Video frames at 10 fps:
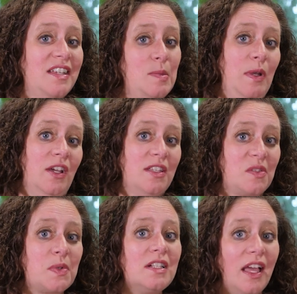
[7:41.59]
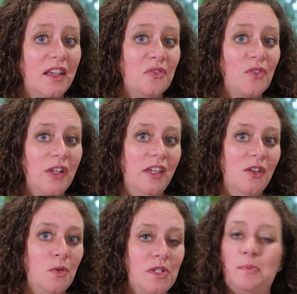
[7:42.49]
experience was like for
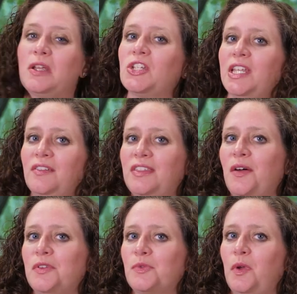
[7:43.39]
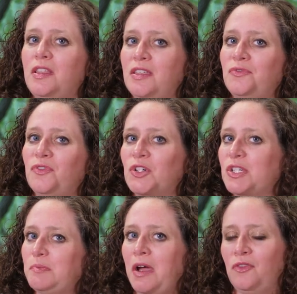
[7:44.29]
you, especially if that was one of the
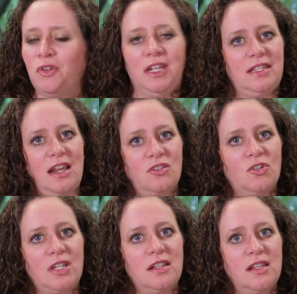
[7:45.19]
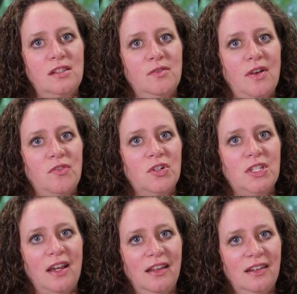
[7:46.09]
first mindfulness exercises you've ever
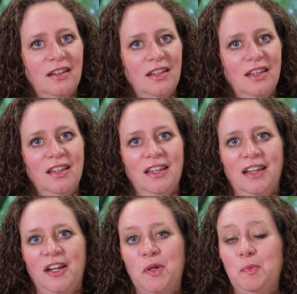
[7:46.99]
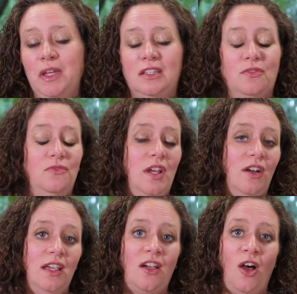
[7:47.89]
done. It's
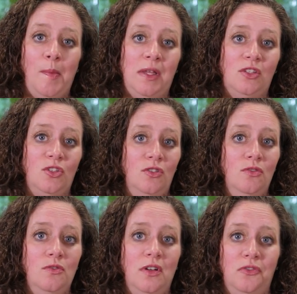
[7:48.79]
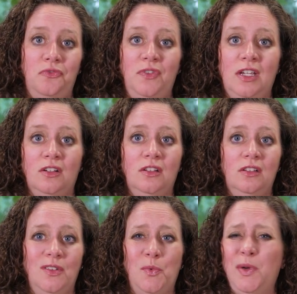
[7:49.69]
very common to
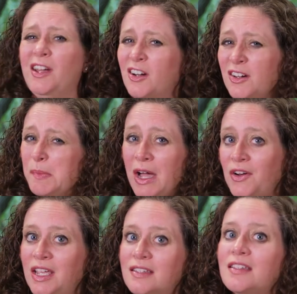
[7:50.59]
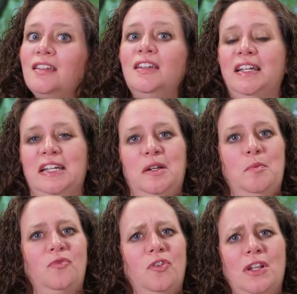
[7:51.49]
feel weird about it,
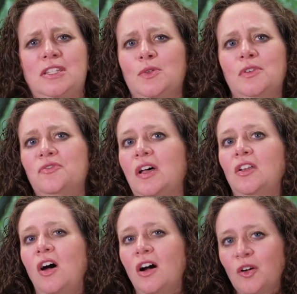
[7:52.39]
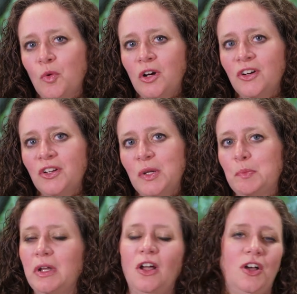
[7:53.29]
for it to have felt awkward,
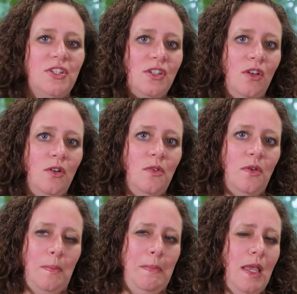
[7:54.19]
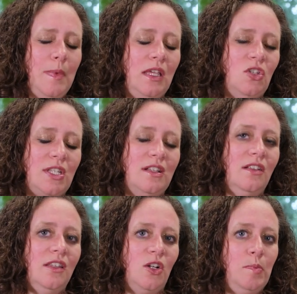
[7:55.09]
but also maybe just
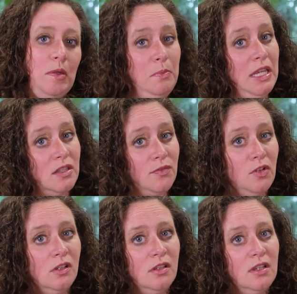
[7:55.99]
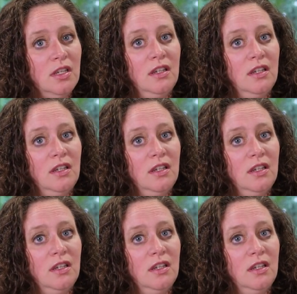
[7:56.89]
a little bit peaceful.